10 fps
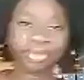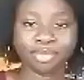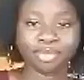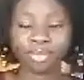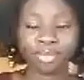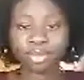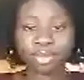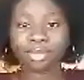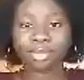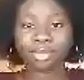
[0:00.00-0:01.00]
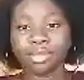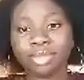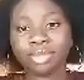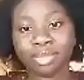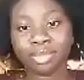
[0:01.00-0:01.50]
that is, um,
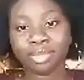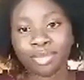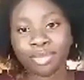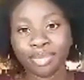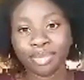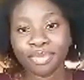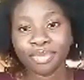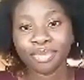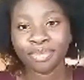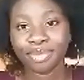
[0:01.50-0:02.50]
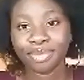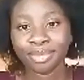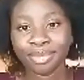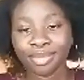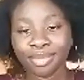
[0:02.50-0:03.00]
I don't know, if you
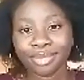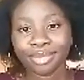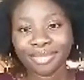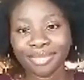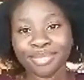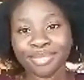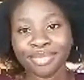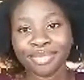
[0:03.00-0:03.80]
are, do you think